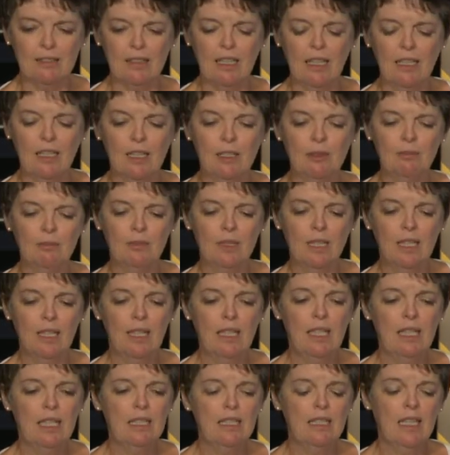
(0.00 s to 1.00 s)
Um,
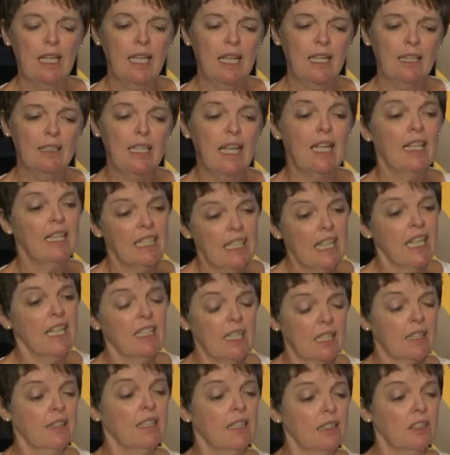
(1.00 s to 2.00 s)
and, and again,
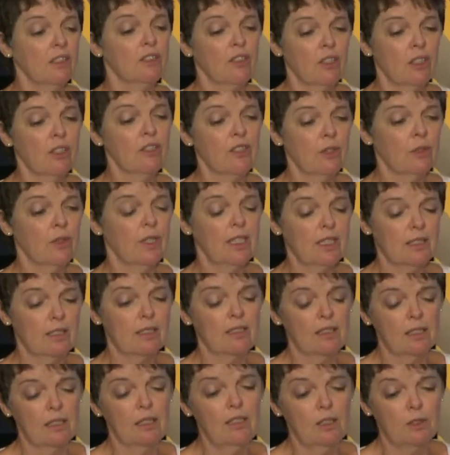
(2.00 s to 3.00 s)
I think there's also this,
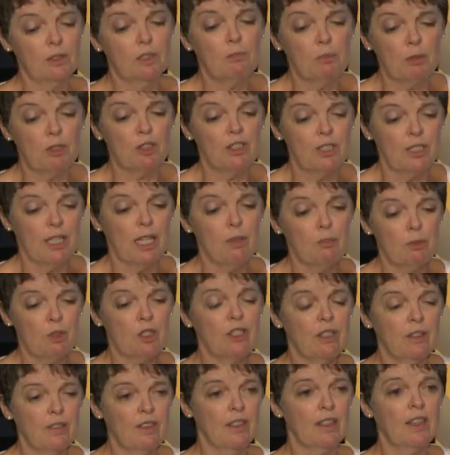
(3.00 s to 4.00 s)
you know,
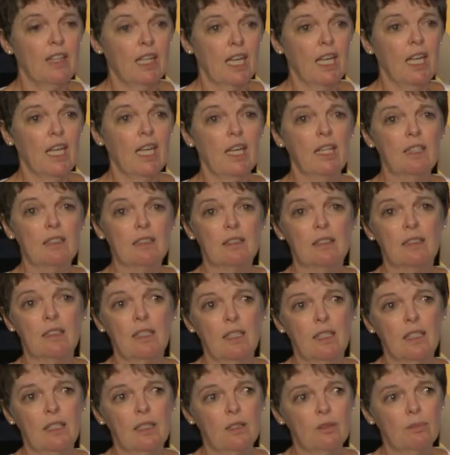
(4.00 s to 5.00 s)
perception that,
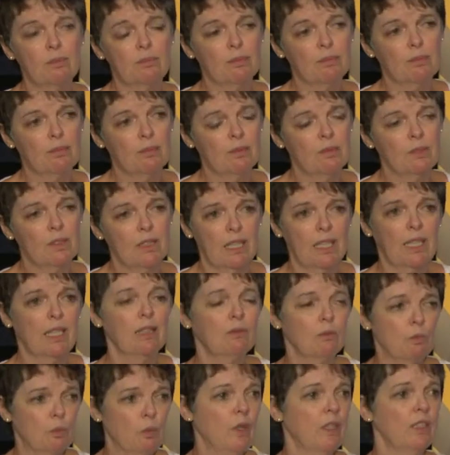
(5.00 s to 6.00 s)
uh,
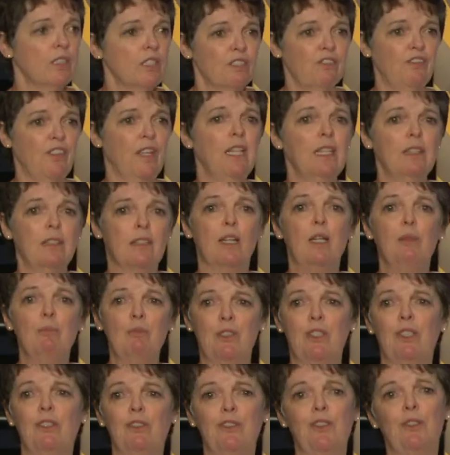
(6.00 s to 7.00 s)
that once faith
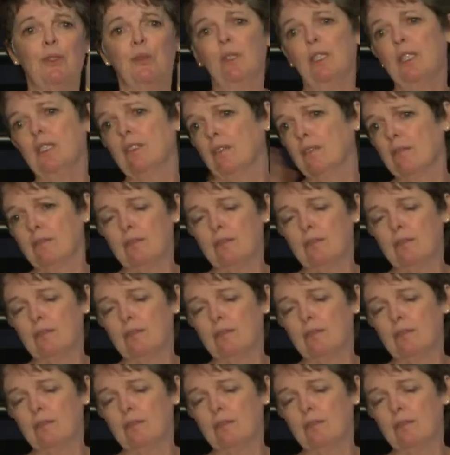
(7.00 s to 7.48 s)
comes into it,